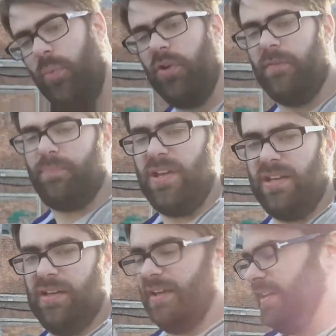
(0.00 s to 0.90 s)
would have
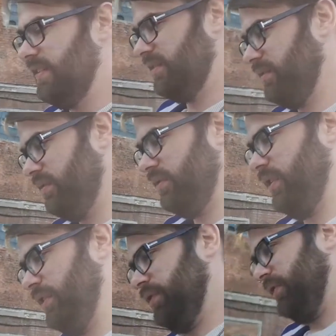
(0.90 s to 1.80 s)
been a
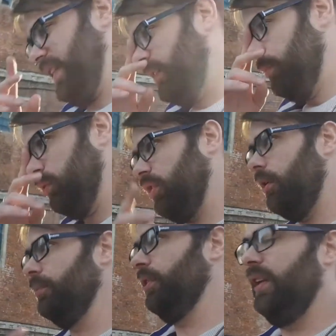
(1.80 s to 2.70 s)
slightly more
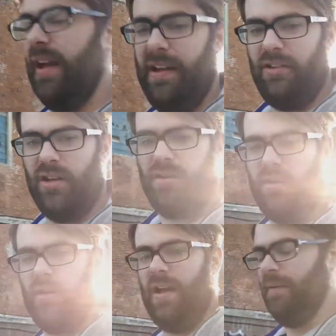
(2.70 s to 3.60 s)
communal area
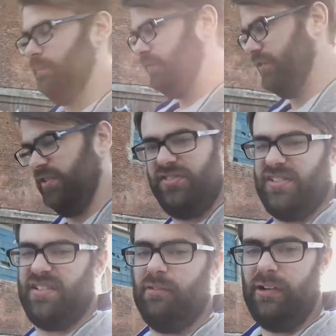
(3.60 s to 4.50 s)
for just
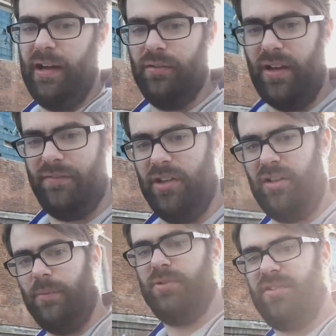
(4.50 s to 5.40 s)
sitting around, having a
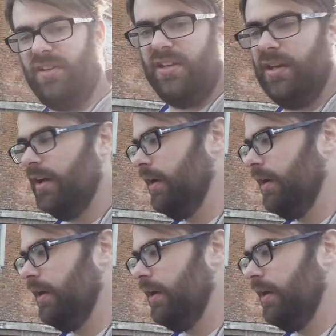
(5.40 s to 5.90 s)
cup of tea.